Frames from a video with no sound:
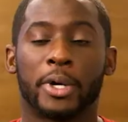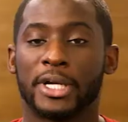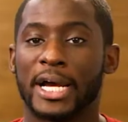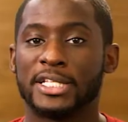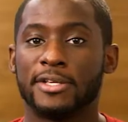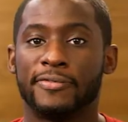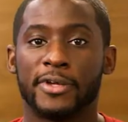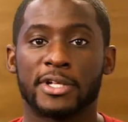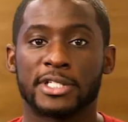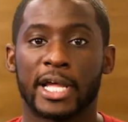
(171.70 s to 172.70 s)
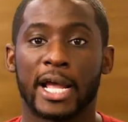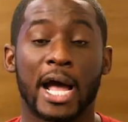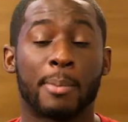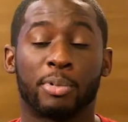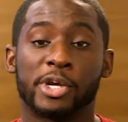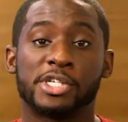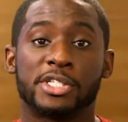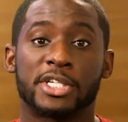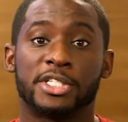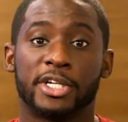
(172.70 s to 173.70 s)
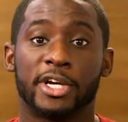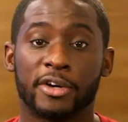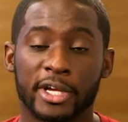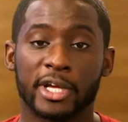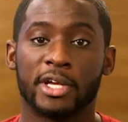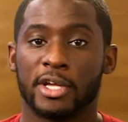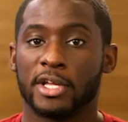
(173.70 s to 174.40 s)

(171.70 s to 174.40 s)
in IT fields like operations engineering,